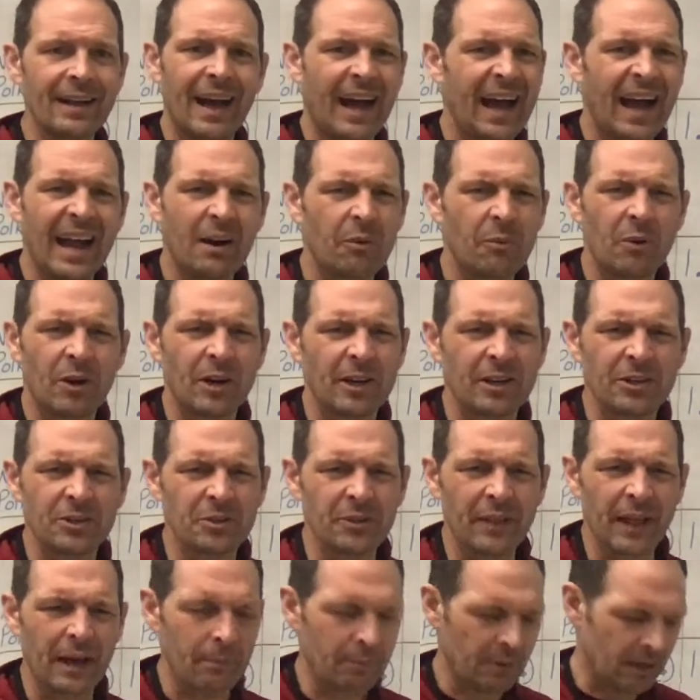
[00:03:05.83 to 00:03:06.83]
I don't want to do
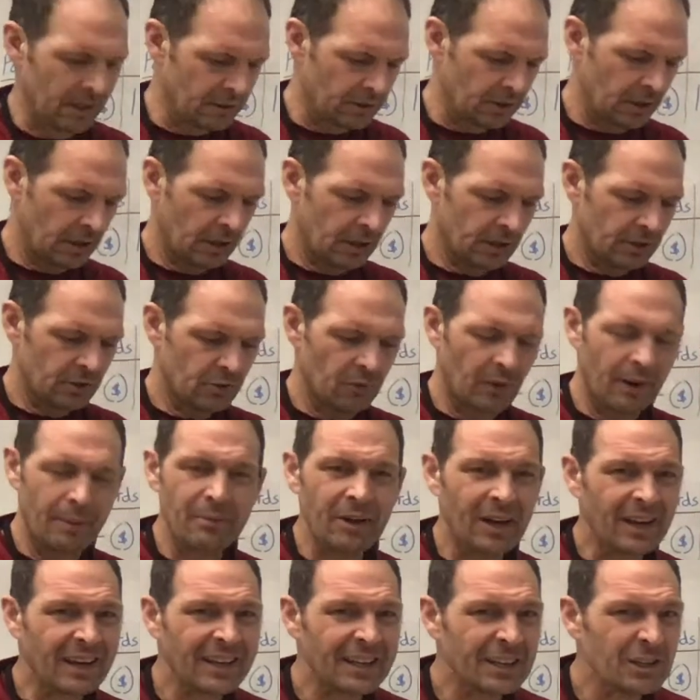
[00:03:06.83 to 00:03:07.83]
that much. So I'm
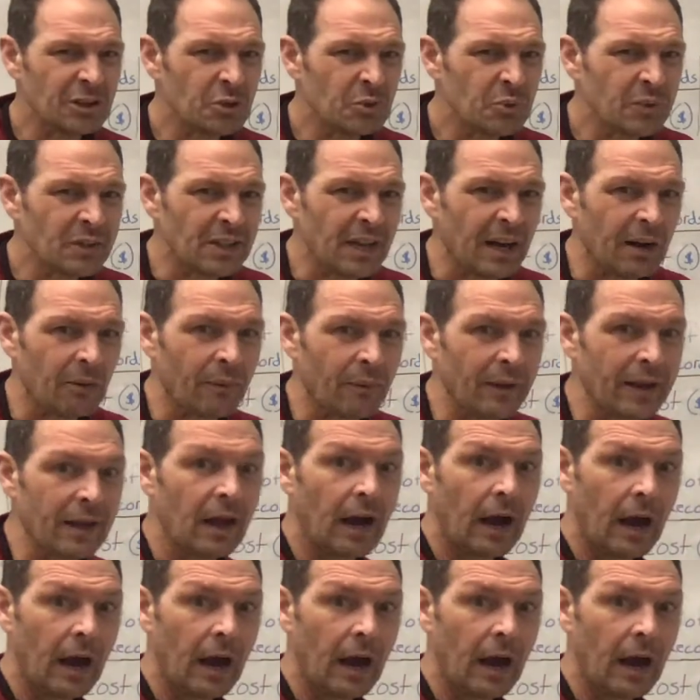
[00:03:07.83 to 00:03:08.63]
not going to do it that way.